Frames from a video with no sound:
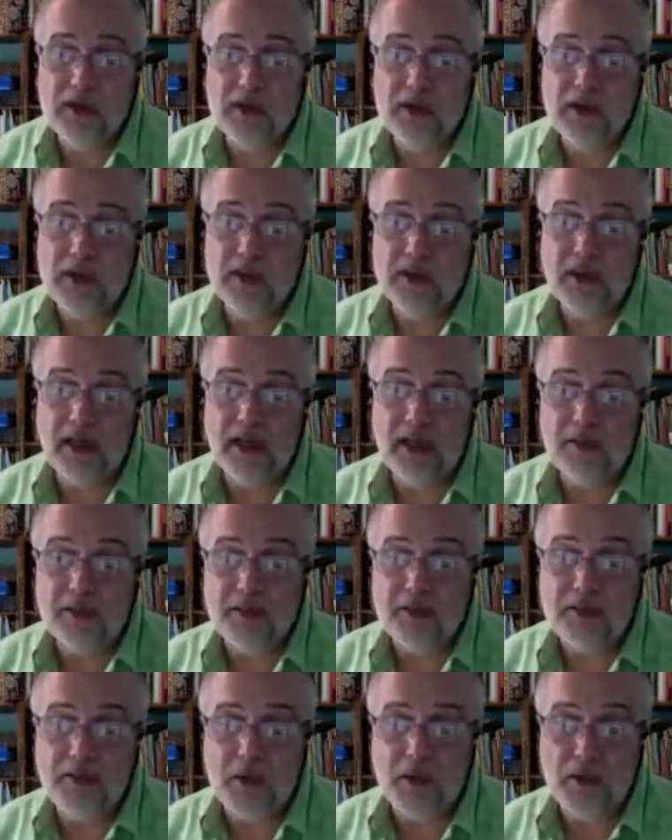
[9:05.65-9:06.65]
did have
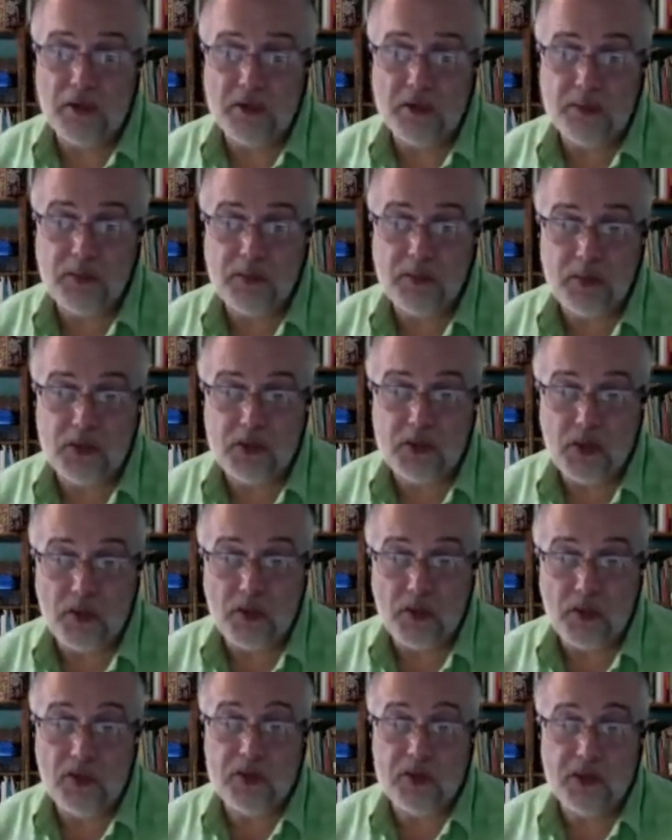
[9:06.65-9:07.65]
the vast
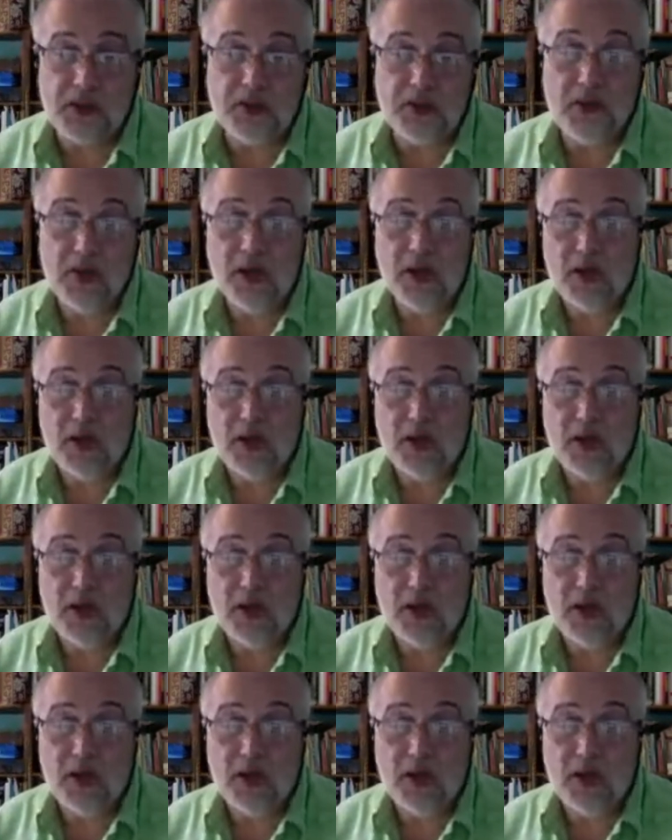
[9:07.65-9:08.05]
majority of